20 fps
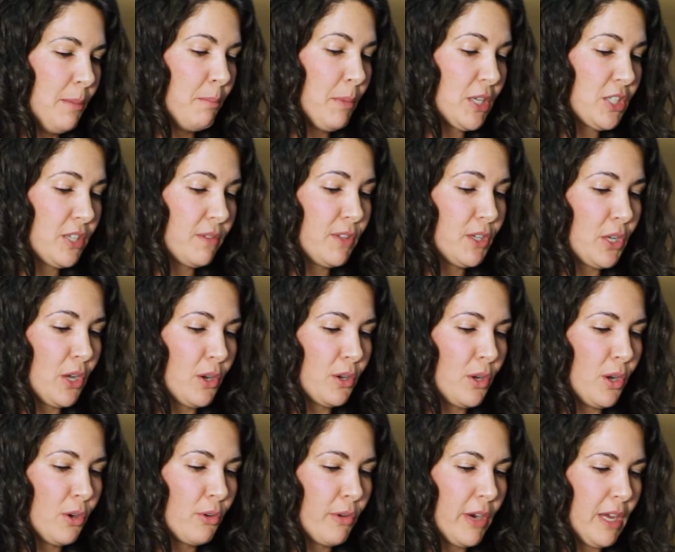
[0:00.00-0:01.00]
Much of the
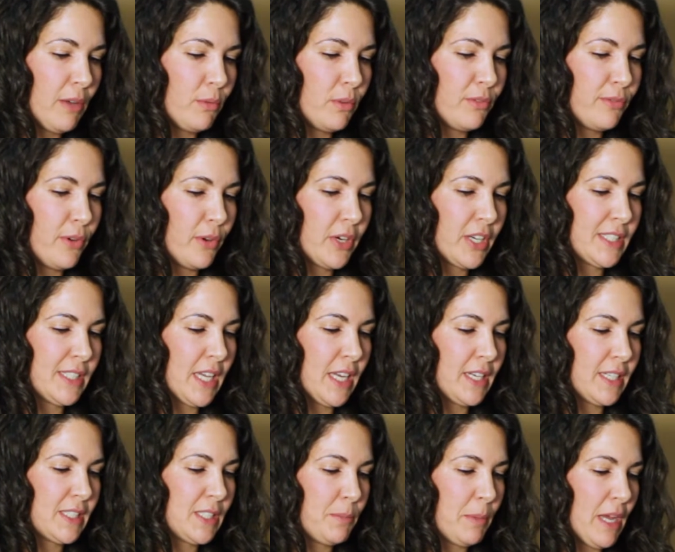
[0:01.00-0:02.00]
GOCO grant will focus on
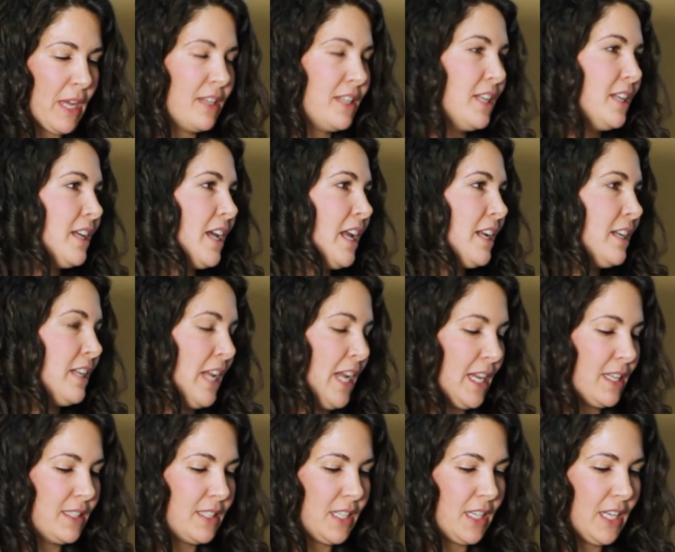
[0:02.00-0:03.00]
expanding and
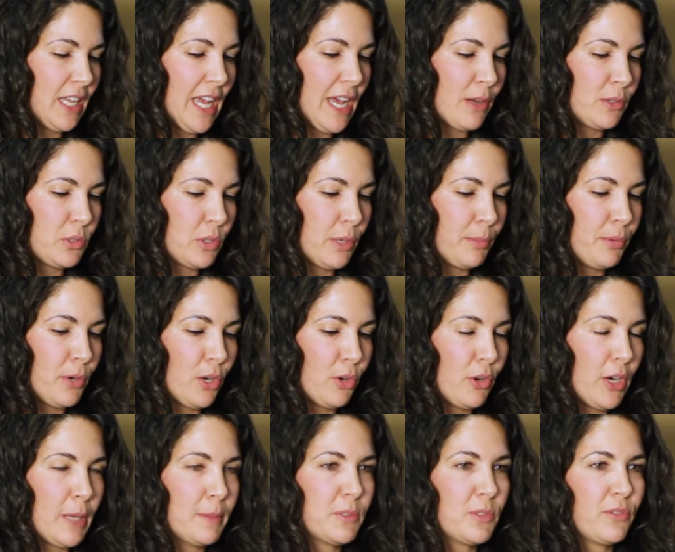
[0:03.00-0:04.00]
enhancing outdoor
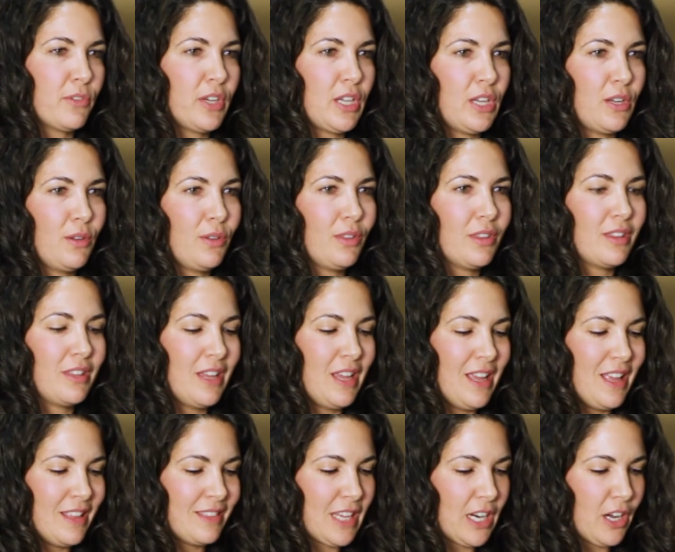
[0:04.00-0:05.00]
programs for youth
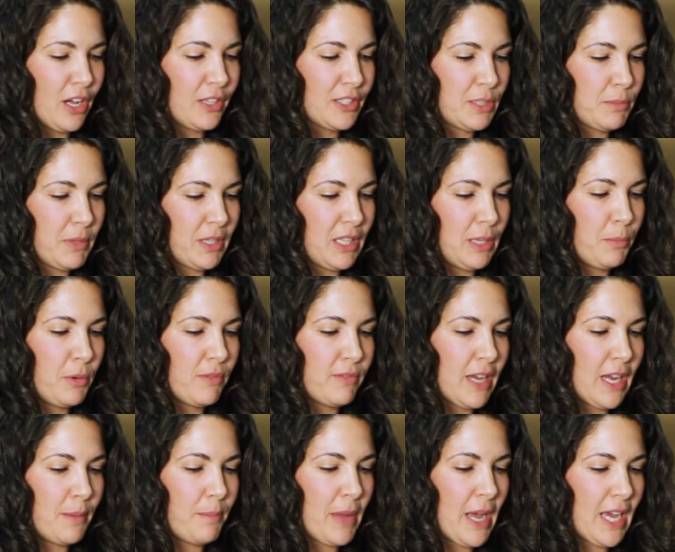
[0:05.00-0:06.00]
that ultimately
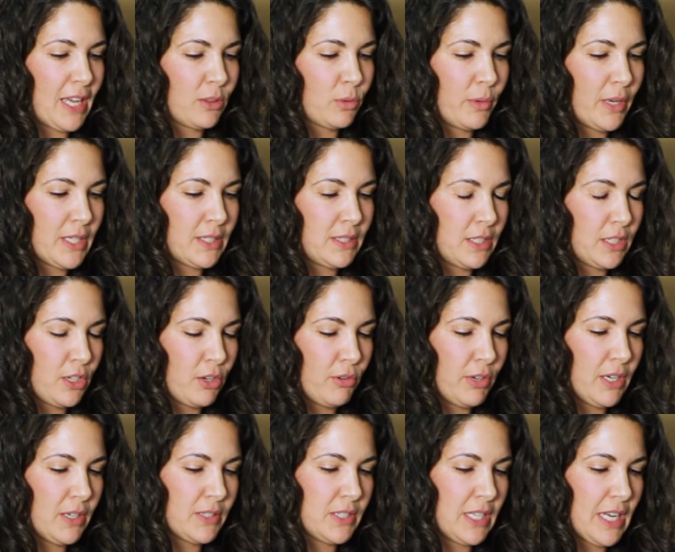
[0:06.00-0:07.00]
provide pathways to
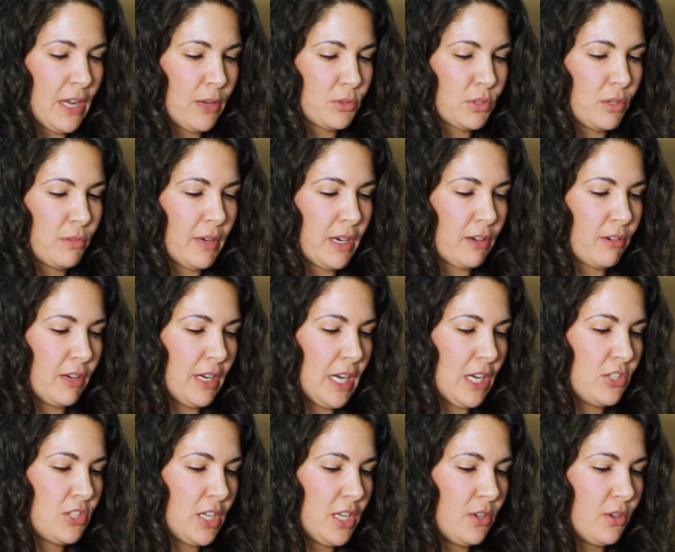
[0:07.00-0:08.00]
careers in outdoor
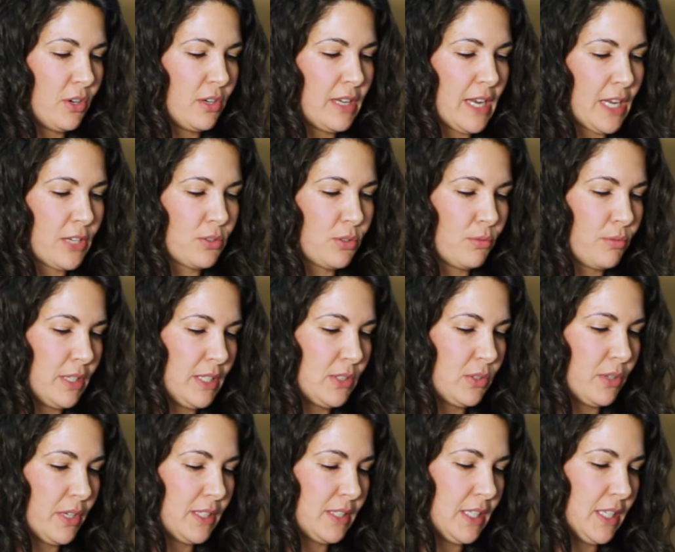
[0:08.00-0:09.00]
recreation or natural
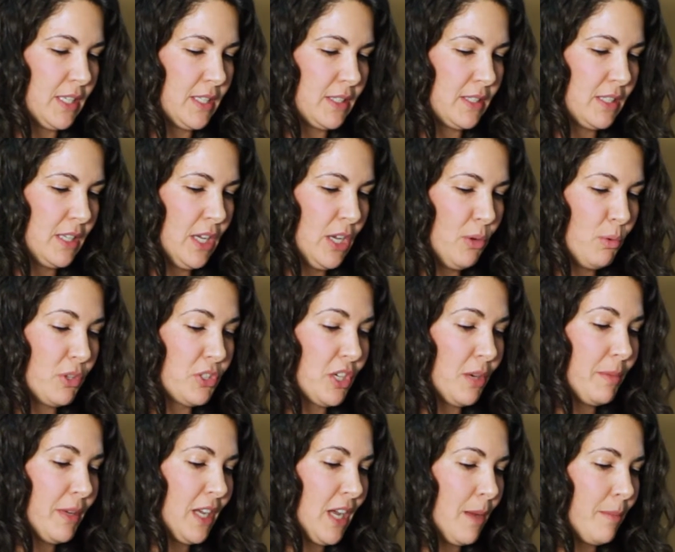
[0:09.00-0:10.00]
resources, which are
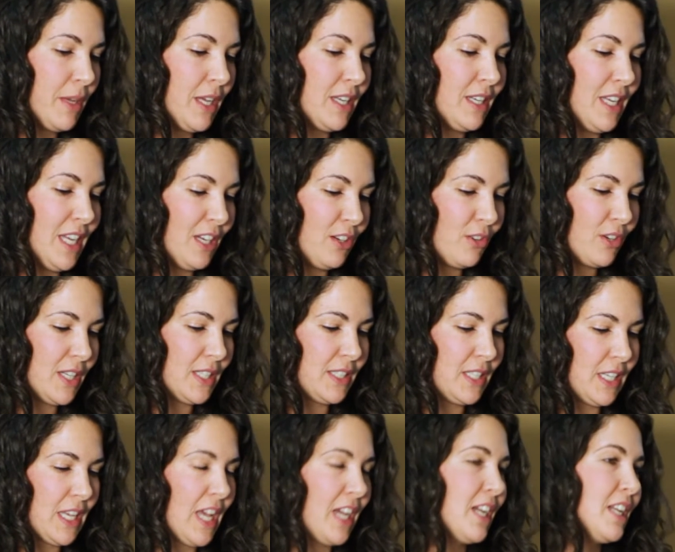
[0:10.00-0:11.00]
becoming an
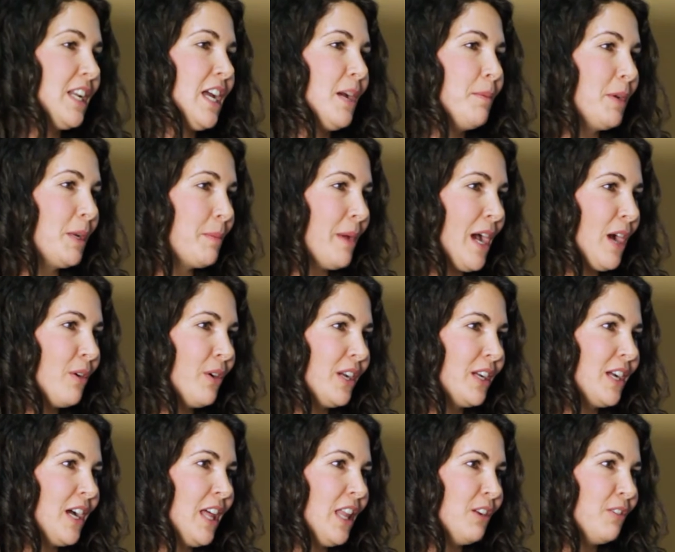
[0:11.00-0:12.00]
increasing economic power
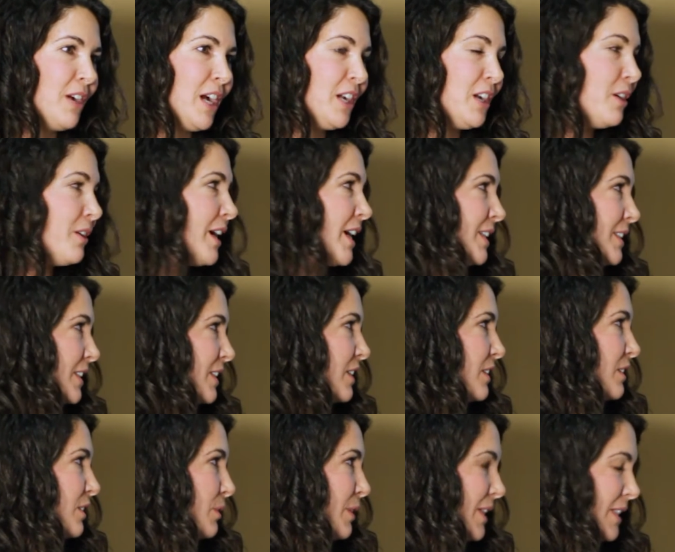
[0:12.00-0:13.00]
in Colorado, as
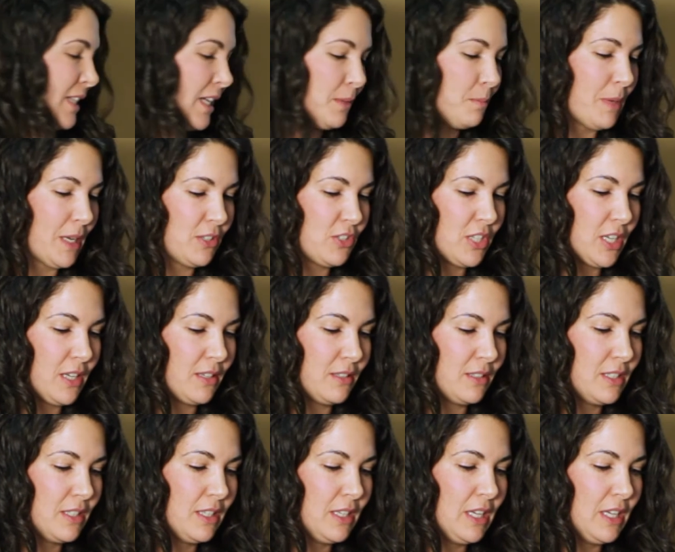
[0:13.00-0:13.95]
Luis had mentioned.